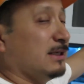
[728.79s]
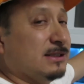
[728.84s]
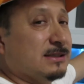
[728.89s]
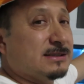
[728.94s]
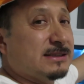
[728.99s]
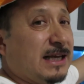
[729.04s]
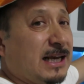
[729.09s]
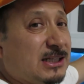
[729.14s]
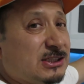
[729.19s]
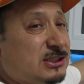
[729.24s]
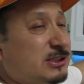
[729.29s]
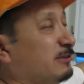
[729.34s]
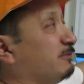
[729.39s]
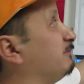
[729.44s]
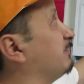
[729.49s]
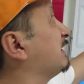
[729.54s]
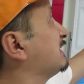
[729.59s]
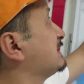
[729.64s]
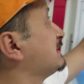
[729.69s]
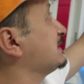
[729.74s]
is actually
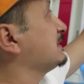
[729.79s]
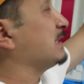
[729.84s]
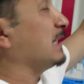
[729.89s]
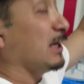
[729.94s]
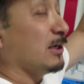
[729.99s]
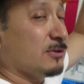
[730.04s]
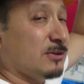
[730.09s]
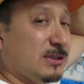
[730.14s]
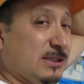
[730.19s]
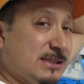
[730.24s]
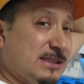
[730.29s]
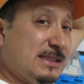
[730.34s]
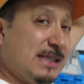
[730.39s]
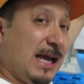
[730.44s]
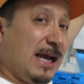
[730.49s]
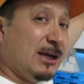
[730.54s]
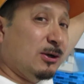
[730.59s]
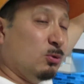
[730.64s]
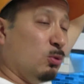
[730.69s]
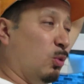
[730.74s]
vented out the
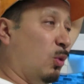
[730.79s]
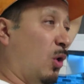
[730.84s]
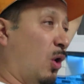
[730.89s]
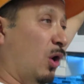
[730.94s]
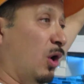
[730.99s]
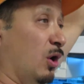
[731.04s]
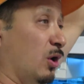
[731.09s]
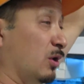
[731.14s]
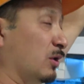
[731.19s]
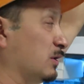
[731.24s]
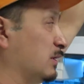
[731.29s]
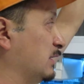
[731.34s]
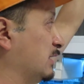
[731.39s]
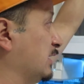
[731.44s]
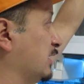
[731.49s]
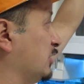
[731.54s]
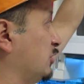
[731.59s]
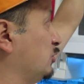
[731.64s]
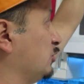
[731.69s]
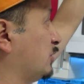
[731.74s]
side wall.
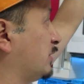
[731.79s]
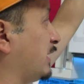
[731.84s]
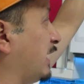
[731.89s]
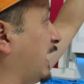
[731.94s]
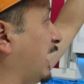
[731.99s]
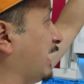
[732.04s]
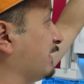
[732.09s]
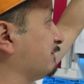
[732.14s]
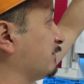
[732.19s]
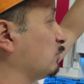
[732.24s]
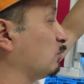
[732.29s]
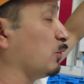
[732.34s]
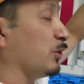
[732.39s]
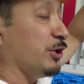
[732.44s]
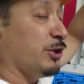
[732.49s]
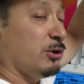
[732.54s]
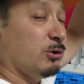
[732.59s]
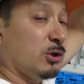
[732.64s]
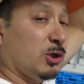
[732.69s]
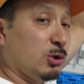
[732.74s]
You could have them
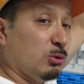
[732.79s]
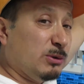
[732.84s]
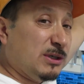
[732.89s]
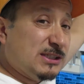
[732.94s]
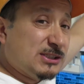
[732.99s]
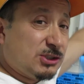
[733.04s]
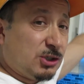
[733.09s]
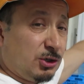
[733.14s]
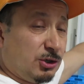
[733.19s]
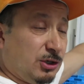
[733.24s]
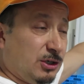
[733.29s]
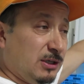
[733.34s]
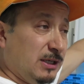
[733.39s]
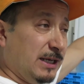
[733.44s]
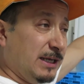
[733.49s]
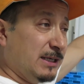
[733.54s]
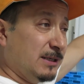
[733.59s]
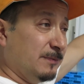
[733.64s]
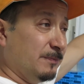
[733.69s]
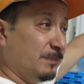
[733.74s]
where you could
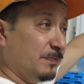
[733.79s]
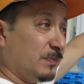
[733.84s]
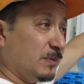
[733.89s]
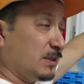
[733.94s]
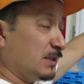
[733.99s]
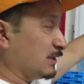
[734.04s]
recirculate them,